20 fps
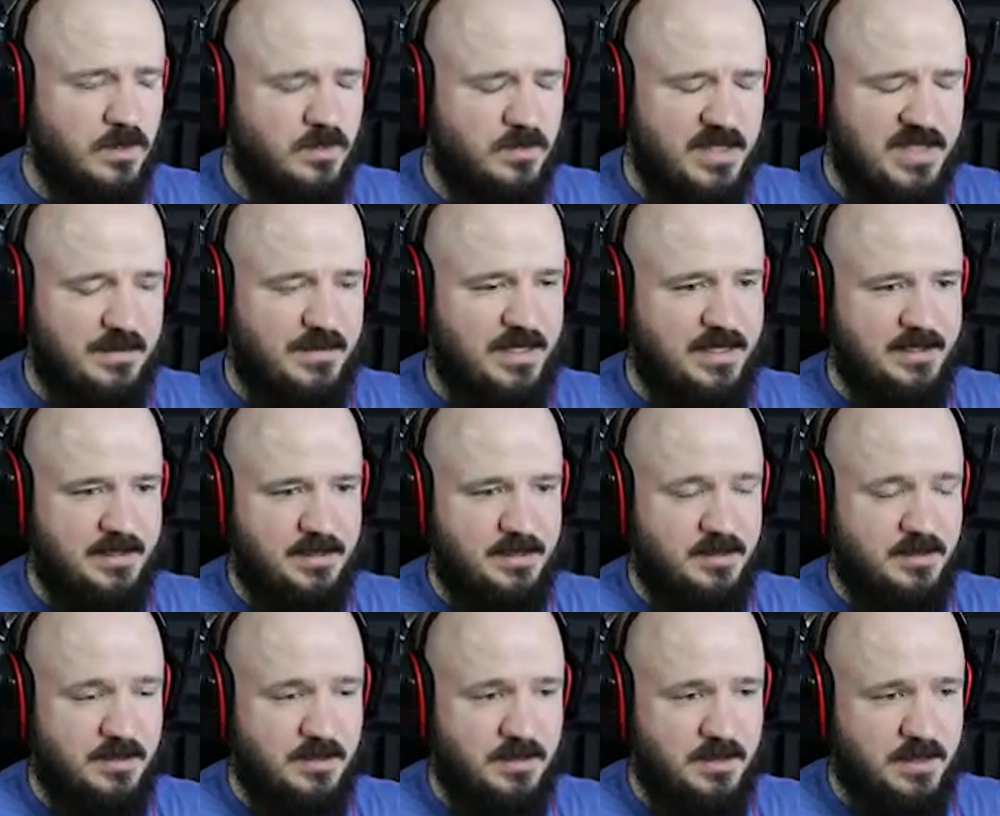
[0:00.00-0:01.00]
Wait, what?
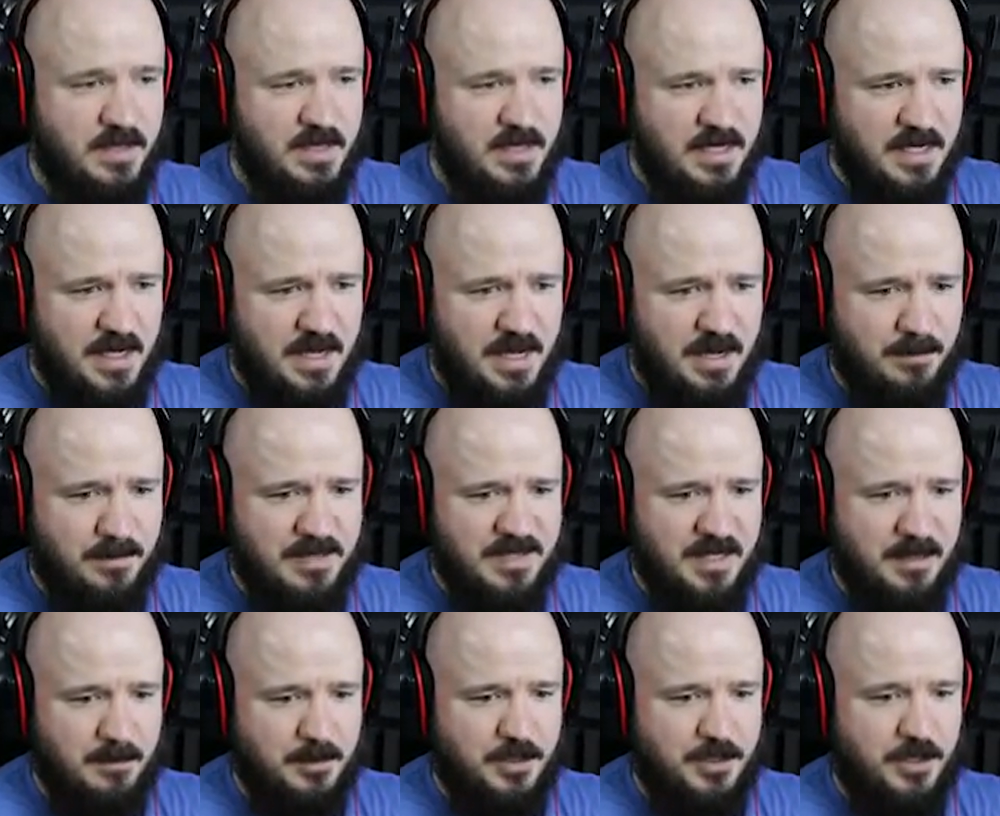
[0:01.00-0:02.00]
I'm a
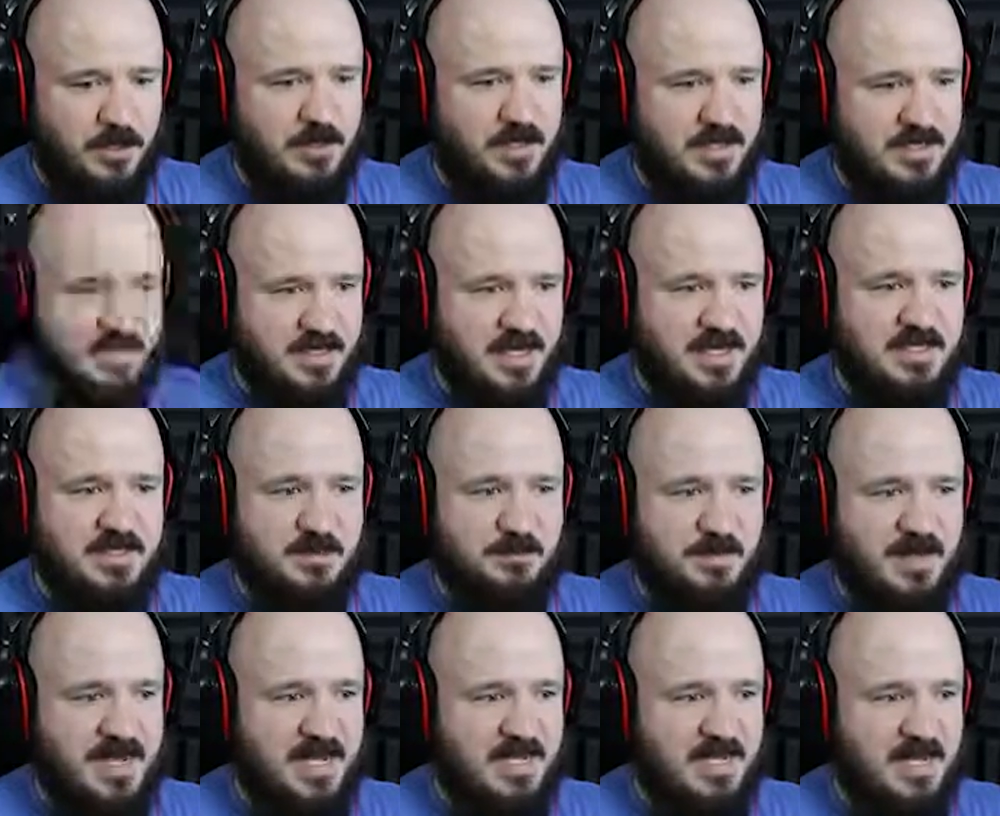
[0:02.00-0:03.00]
double... Okay, so it's
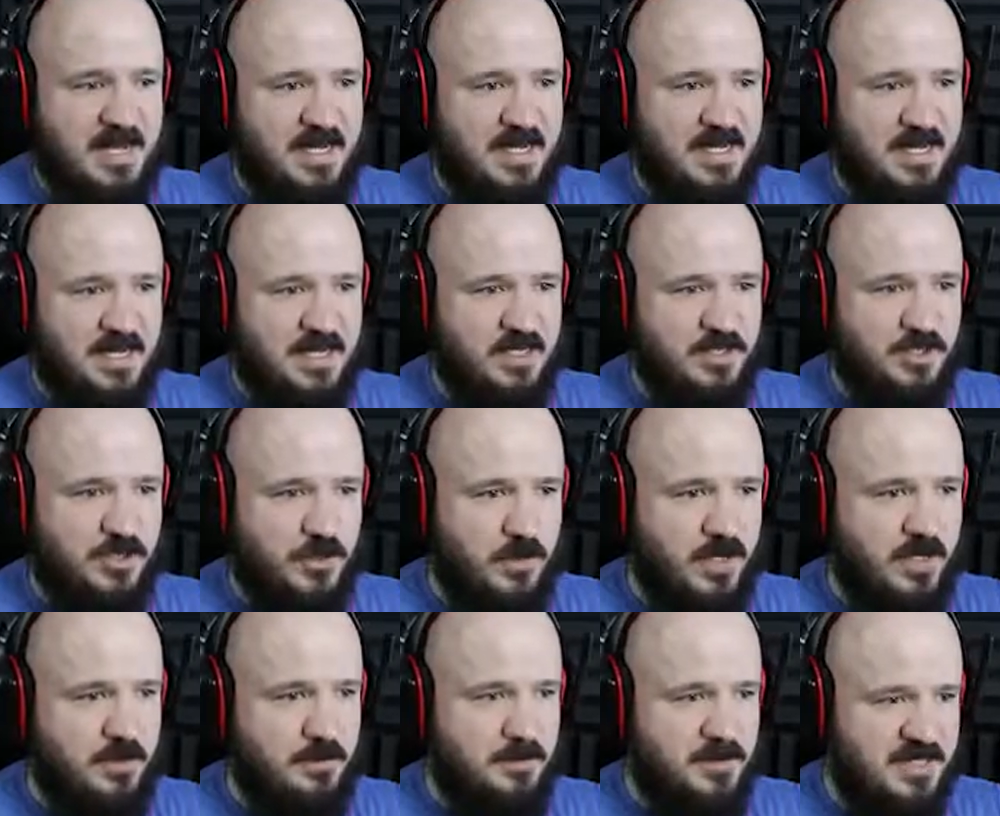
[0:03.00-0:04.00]
back at
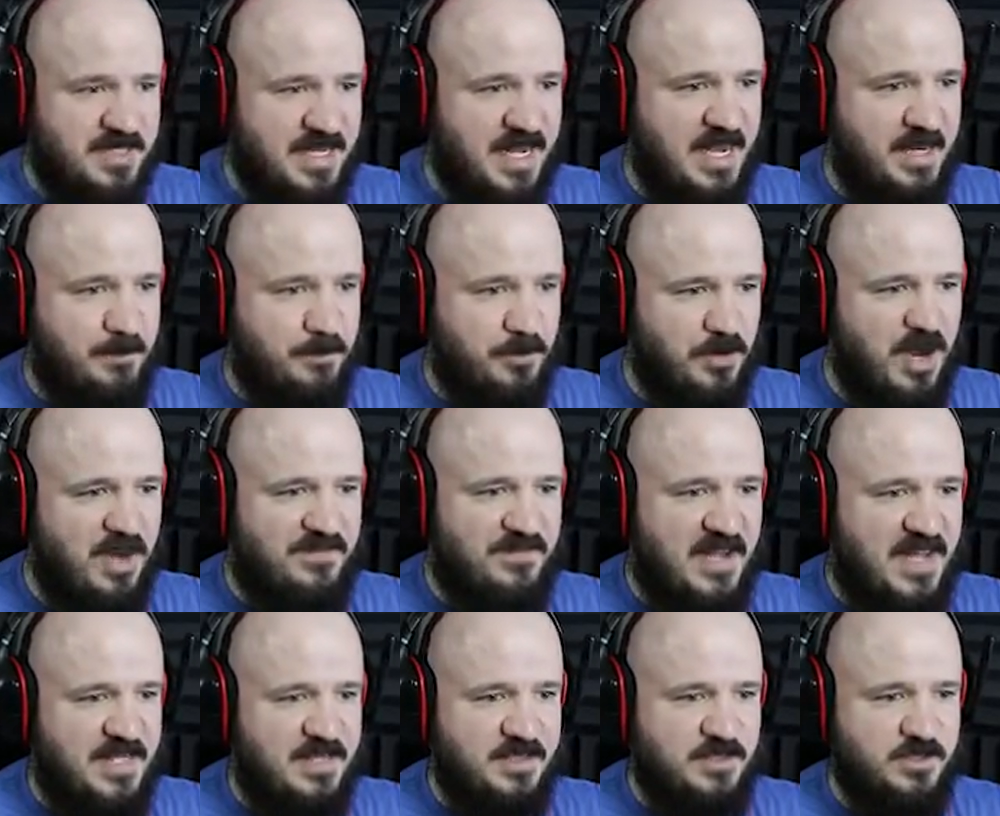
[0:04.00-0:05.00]
200% uh,
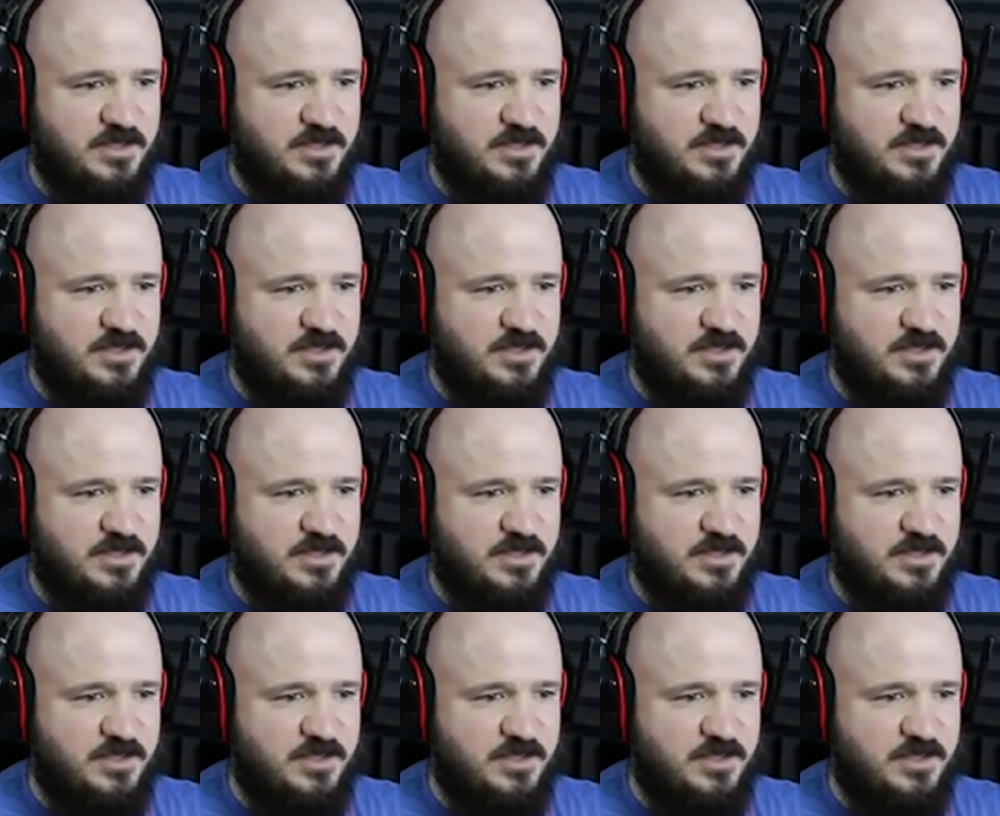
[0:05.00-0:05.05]
profit.